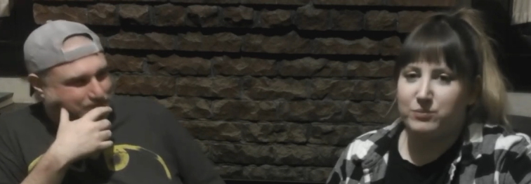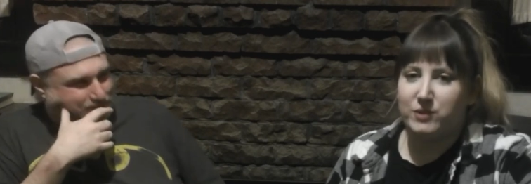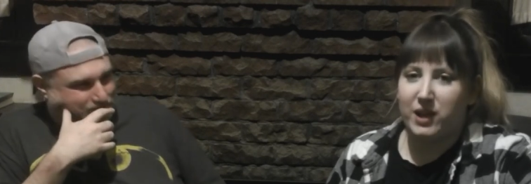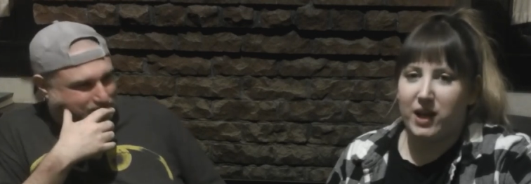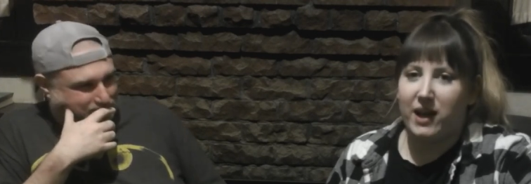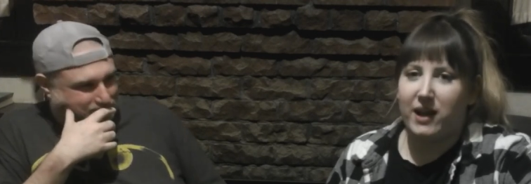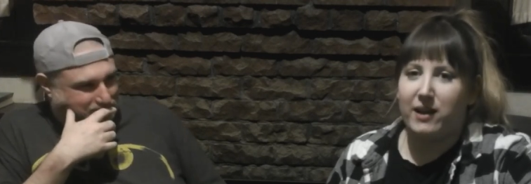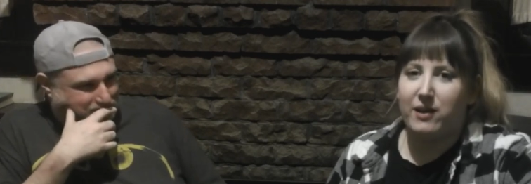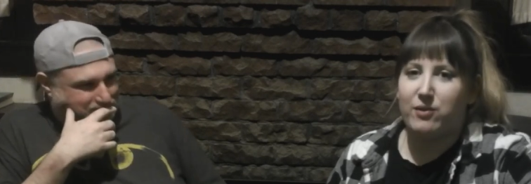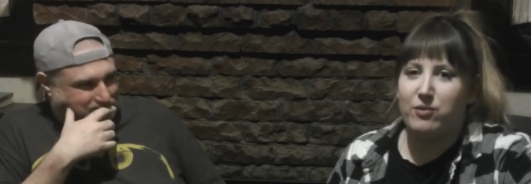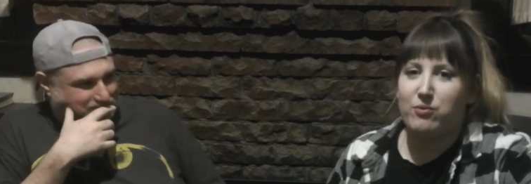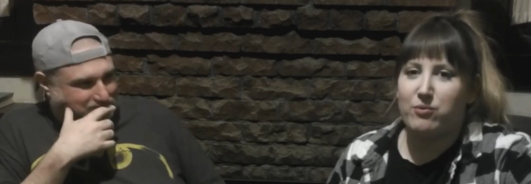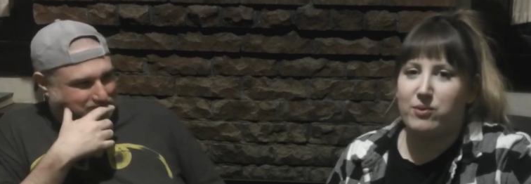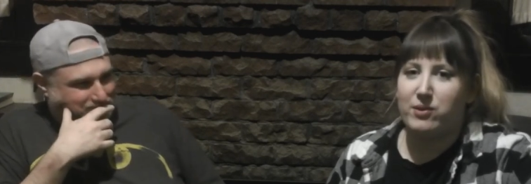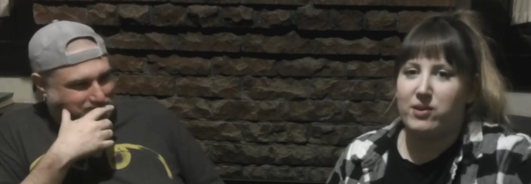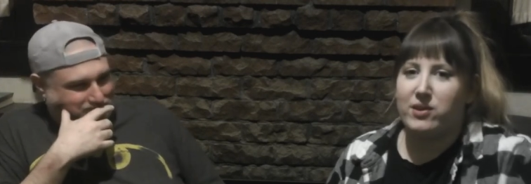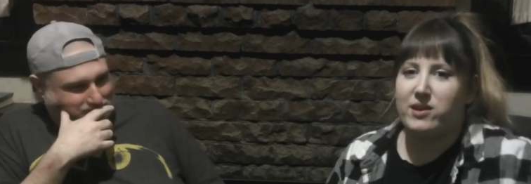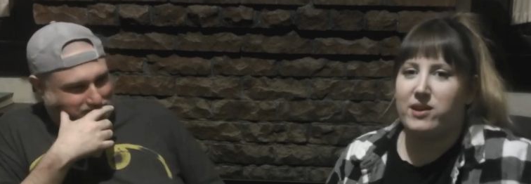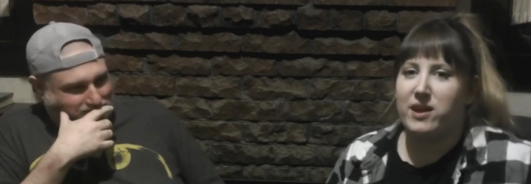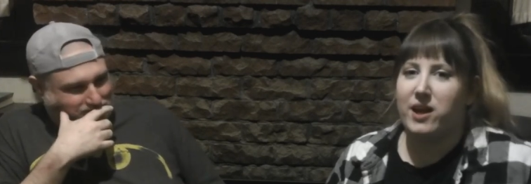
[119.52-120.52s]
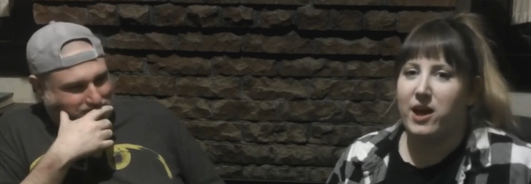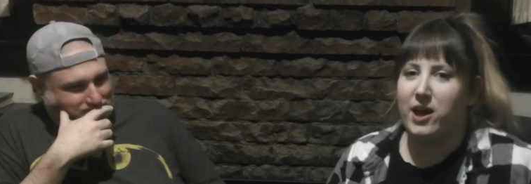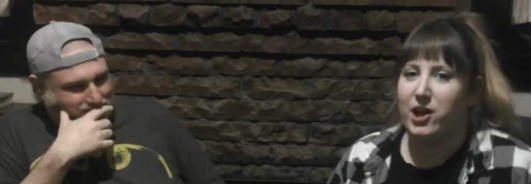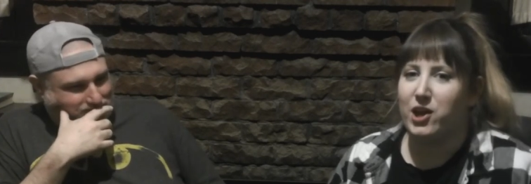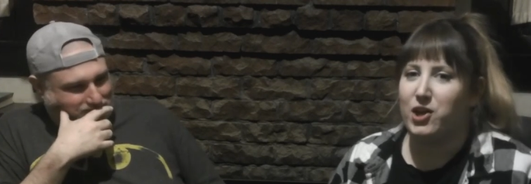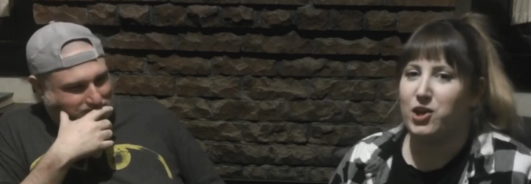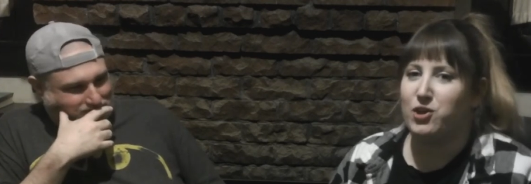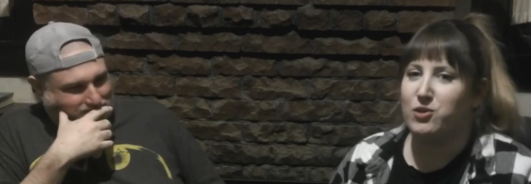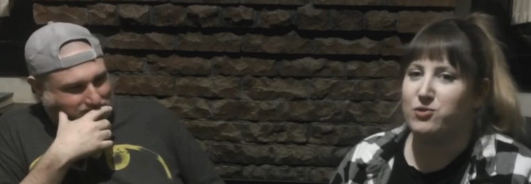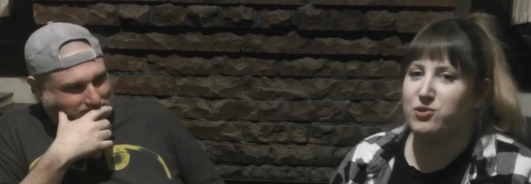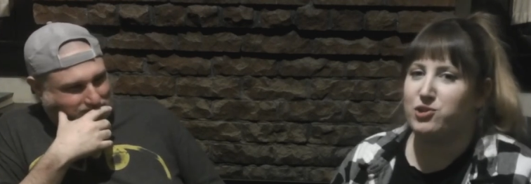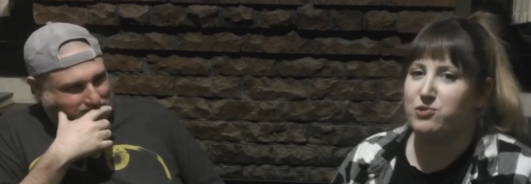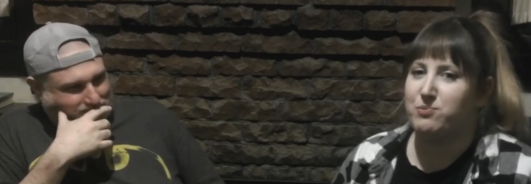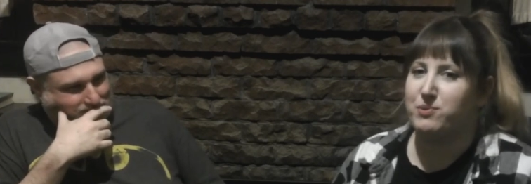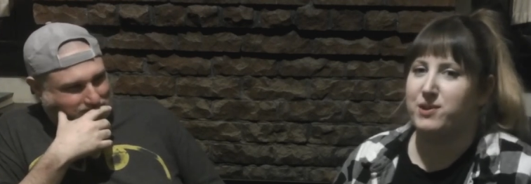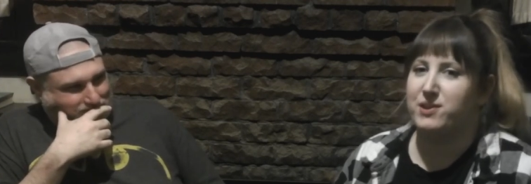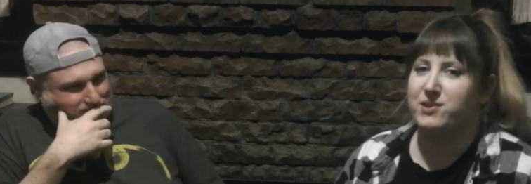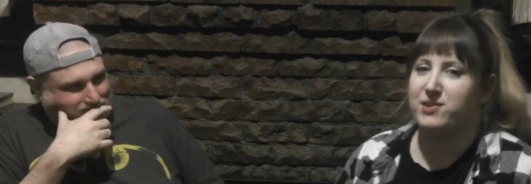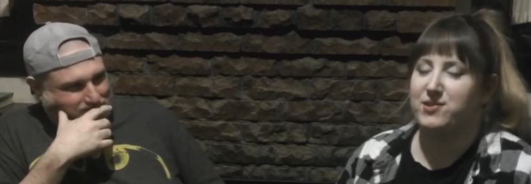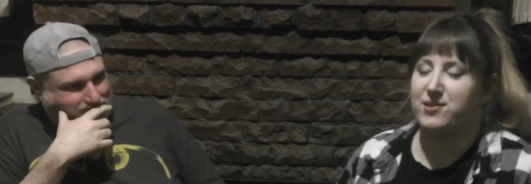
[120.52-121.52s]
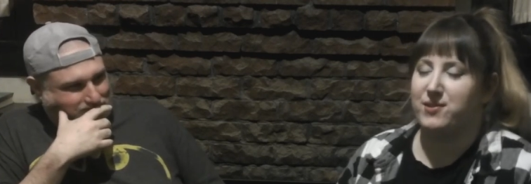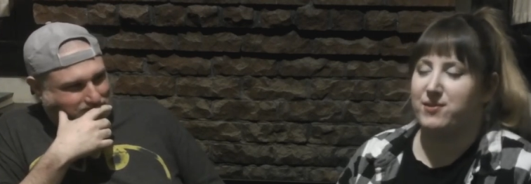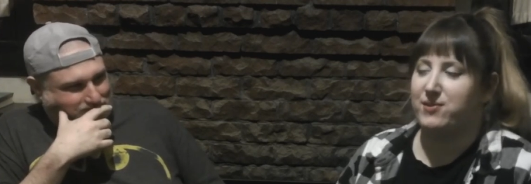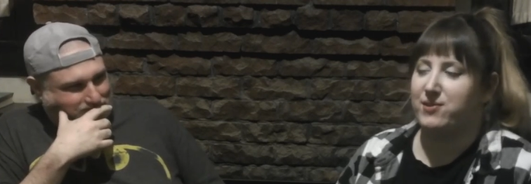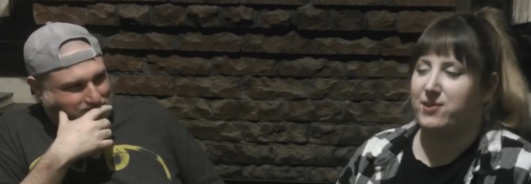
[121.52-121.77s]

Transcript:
Speaker 1: Okay, really huge burst of